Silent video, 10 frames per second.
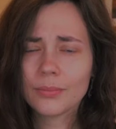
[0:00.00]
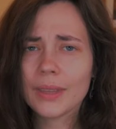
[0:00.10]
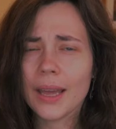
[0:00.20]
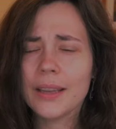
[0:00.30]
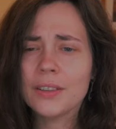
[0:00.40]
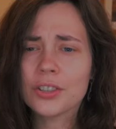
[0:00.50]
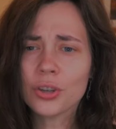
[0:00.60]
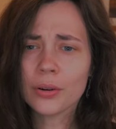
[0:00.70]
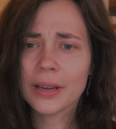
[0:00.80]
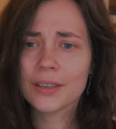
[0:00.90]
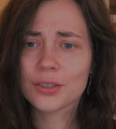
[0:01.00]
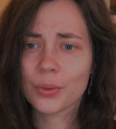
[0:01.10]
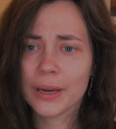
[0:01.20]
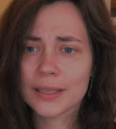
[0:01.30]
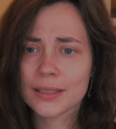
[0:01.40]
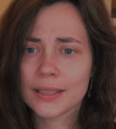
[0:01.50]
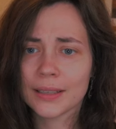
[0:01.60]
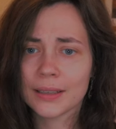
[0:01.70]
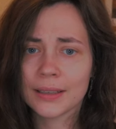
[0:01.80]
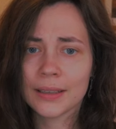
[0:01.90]
And in a shocking twist,
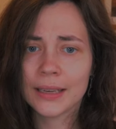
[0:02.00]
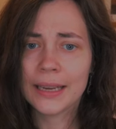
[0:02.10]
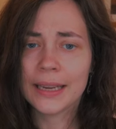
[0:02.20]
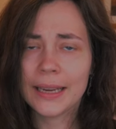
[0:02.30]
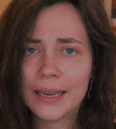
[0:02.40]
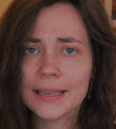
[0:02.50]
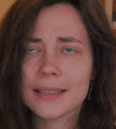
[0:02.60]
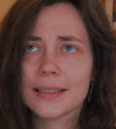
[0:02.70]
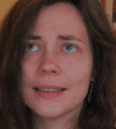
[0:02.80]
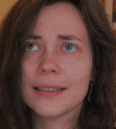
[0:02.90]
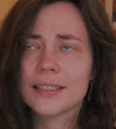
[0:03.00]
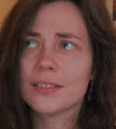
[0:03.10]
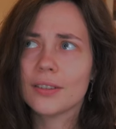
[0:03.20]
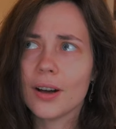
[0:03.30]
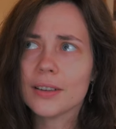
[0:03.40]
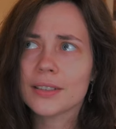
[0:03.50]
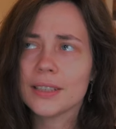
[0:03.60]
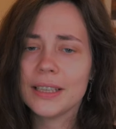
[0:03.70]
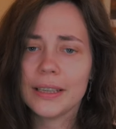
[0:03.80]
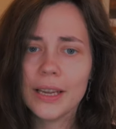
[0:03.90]
he is this
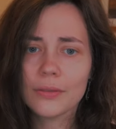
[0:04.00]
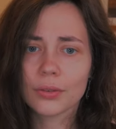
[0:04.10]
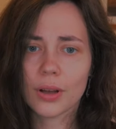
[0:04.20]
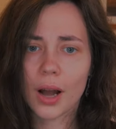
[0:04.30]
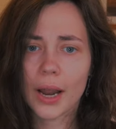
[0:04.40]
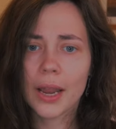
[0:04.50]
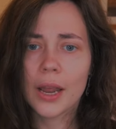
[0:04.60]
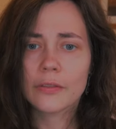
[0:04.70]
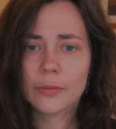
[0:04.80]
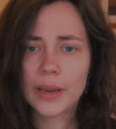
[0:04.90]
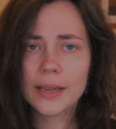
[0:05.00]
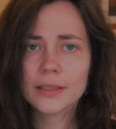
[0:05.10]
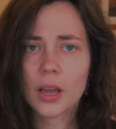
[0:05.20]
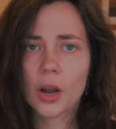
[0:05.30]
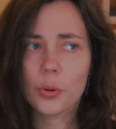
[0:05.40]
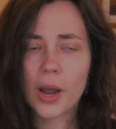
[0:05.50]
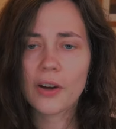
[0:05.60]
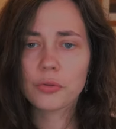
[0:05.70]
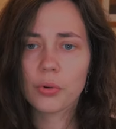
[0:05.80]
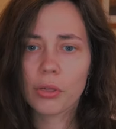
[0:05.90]
nasty, evil guy from years ago who
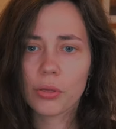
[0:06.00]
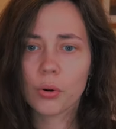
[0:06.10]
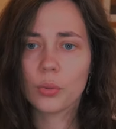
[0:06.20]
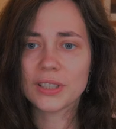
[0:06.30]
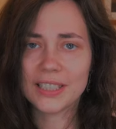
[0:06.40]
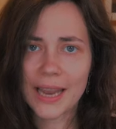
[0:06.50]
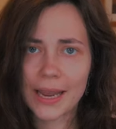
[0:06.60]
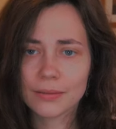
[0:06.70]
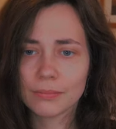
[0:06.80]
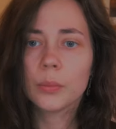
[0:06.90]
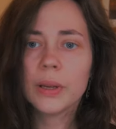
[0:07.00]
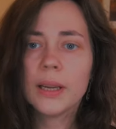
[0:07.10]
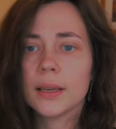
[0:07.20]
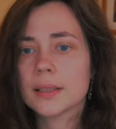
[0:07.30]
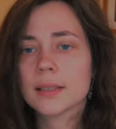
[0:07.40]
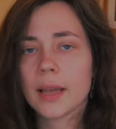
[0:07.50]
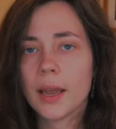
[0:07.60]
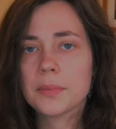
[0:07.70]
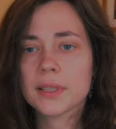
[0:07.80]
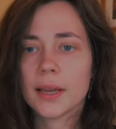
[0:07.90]
everyone thought was dead. Bea
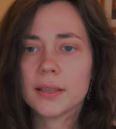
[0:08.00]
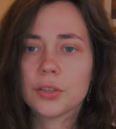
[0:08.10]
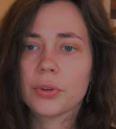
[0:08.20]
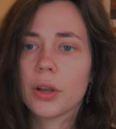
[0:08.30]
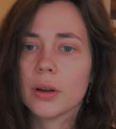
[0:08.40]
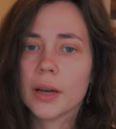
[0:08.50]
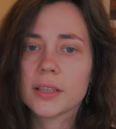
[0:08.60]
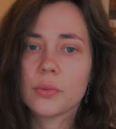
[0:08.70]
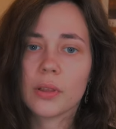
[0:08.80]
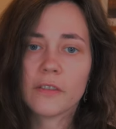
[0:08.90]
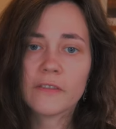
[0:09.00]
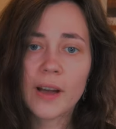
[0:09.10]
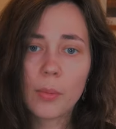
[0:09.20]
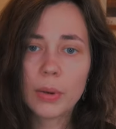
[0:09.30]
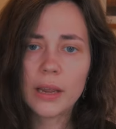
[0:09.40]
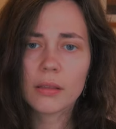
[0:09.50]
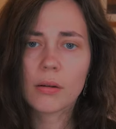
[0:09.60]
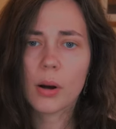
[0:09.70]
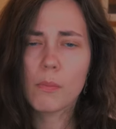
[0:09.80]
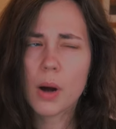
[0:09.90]
escapes and is reunited with her family,
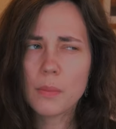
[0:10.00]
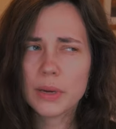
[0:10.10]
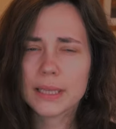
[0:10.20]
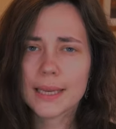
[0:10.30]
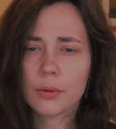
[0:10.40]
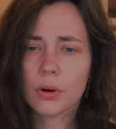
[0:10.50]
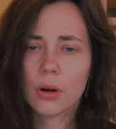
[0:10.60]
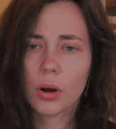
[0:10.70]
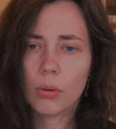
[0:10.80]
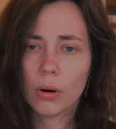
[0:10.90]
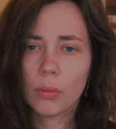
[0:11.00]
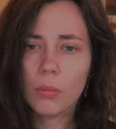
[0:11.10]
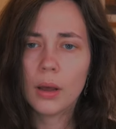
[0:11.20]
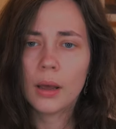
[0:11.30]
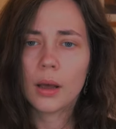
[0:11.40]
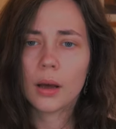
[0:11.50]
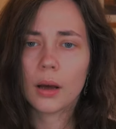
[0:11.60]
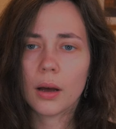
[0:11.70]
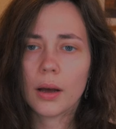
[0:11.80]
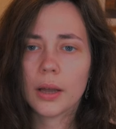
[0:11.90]
though her mum is now a golem,
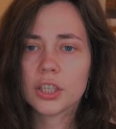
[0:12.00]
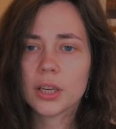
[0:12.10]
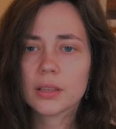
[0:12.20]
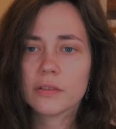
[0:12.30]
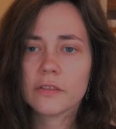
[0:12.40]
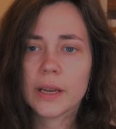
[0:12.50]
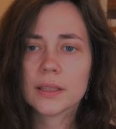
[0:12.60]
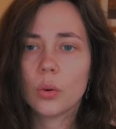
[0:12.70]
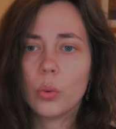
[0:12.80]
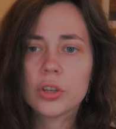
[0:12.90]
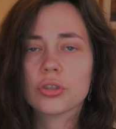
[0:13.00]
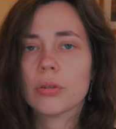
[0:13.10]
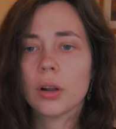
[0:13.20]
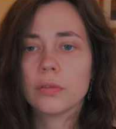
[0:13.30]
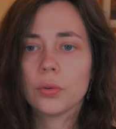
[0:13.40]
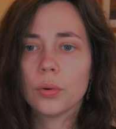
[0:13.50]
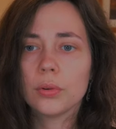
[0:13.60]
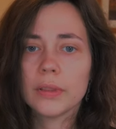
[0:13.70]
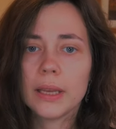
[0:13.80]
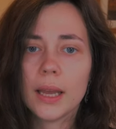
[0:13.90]
and she has to face a witch trial for all
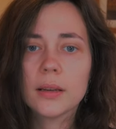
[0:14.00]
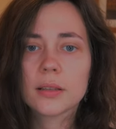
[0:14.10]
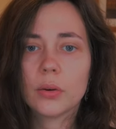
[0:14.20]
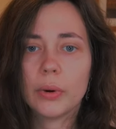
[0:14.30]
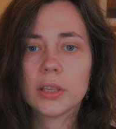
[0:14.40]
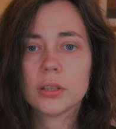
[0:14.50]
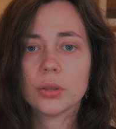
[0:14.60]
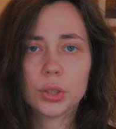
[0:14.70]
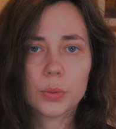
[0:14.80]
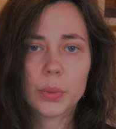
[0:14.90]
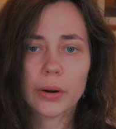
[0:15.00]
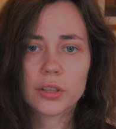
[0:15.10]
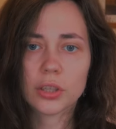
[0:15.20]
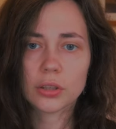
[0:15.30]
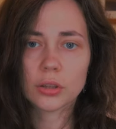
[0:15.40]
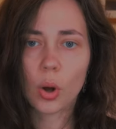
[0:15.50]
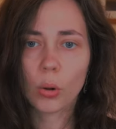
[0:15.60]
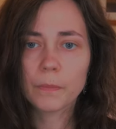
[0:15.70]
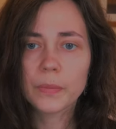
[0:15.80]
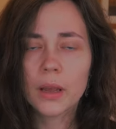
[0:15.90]
of the innocent witches whose spirits she
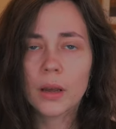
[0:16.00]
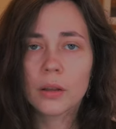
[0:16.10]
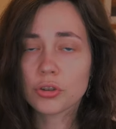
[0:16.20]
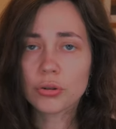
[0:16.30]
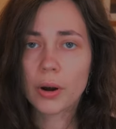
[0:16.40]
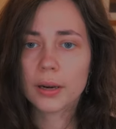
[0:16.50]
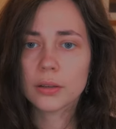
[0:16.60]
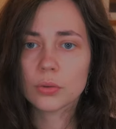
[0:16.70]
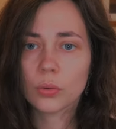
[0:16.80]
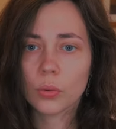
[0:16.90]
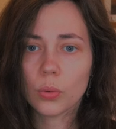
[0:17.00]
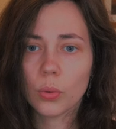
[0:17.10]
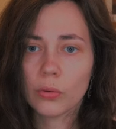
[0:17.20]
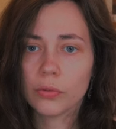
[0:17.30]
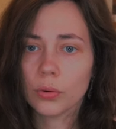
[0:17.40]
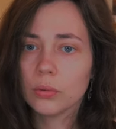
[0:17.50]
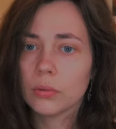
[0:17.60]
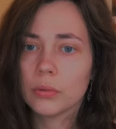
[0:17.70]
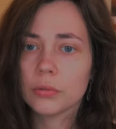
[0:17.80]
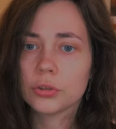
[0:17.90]
stole. The trial is awful.
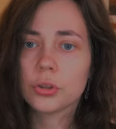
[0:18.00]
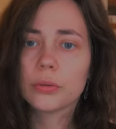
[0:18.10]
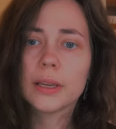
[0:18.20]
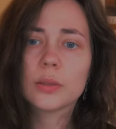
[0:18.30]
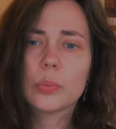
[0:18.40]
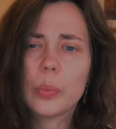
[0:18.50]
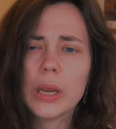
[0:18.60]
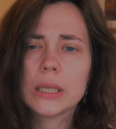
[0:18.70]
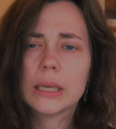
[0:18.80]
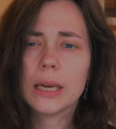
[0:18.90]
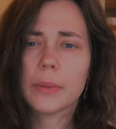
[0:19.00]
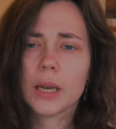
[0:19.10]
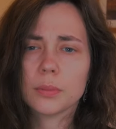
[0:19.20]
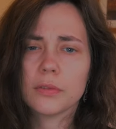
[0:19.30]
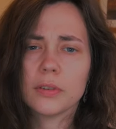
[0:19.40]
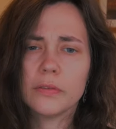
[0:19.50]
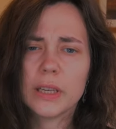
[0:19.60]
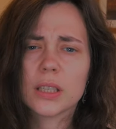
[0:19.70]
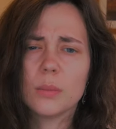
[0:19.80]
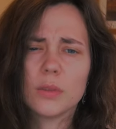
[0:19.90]
The jury is basically made up of her
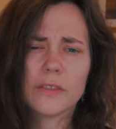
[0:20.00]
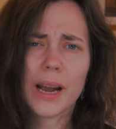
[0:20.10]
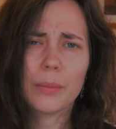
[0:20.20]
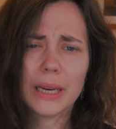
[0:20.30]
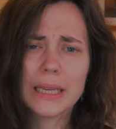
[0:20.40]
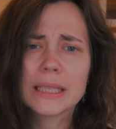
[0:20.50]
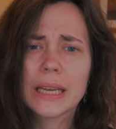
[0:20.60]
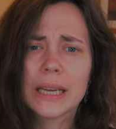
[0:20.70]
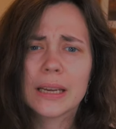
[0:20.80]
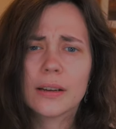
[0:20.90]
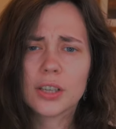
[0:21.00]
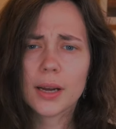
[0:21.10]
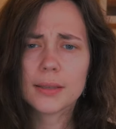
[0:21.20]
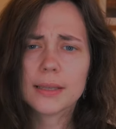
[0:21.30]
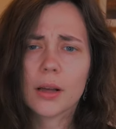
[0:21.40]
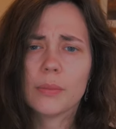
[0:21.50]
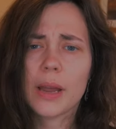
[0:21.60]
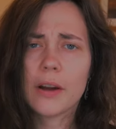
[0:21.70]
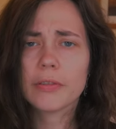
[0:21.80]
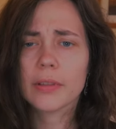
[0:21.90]
victims' families. She has to tell them
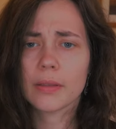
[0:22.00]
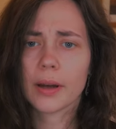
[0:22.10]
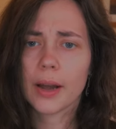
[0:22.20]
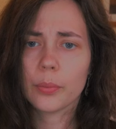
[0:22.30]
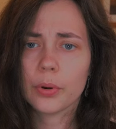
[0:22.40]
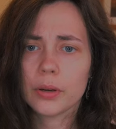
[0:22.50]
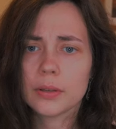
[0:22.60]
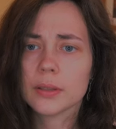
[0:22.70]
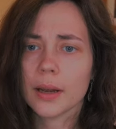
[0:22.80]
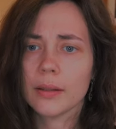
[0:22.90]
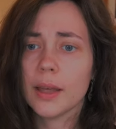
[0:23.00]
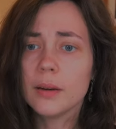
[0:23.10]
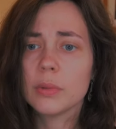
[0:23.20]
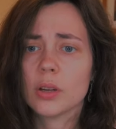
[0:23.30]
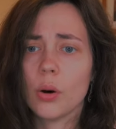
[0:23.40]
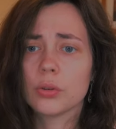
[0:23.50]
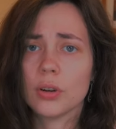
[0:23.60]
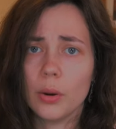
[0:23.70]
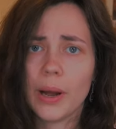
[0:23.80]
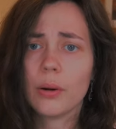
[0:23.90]
everything that happened, then be told
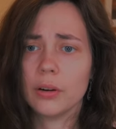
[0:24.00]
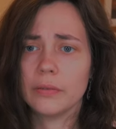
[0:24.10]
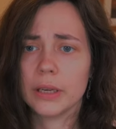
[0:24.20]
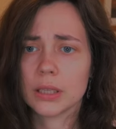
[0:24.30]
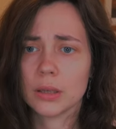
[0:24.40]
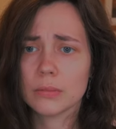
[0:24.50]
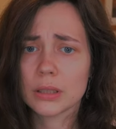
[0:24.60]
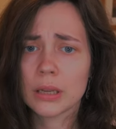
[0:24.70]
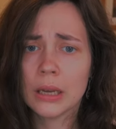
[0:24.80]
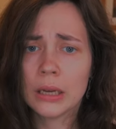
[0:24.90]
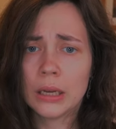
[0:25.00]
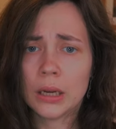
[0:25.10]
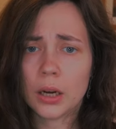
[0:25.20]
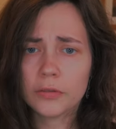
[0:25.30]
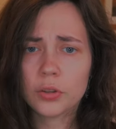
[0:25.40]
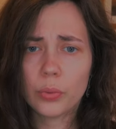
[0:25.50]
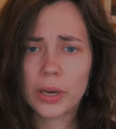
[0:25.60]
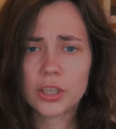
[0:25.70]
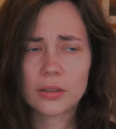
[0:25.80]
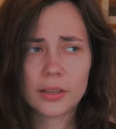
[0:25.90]
about her victims, after
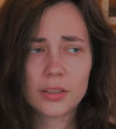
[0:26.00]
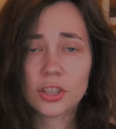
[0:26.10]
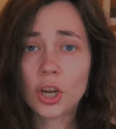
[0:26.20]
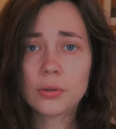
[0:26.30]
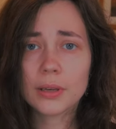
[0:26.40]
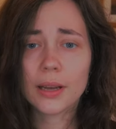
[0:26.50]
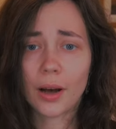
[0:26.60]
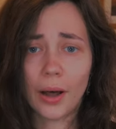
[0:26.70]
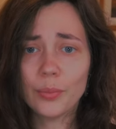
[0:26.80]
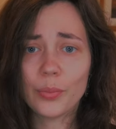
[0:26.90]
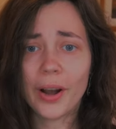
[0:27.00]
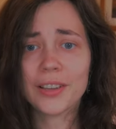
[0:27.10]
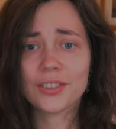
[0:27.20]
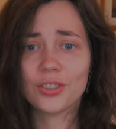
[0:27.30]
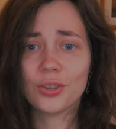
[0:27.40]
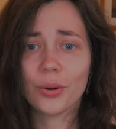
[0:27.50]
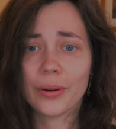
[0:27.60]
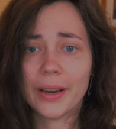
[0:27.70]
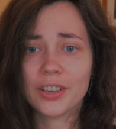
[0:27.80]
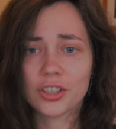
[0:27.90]
which this totally unbiased
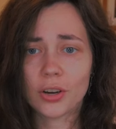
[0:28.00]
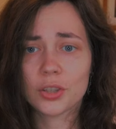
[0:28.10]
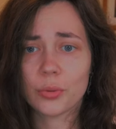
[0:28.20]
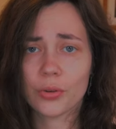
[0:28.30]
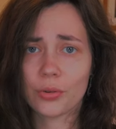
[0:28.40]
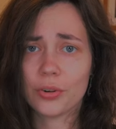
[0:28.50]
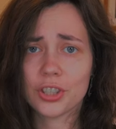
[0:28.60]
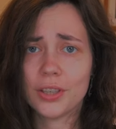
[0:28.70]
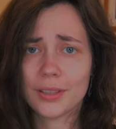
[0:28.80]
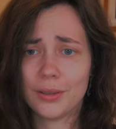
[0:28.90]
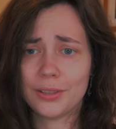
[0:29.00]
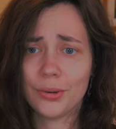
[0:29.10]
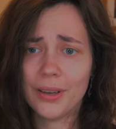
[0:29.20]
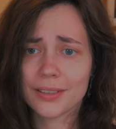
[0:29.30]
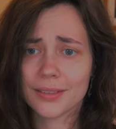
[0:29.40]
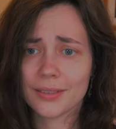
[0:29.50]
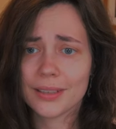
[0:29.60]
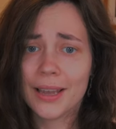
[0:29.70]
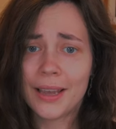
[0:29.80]
jury judge whether or not she is guilty or innocent.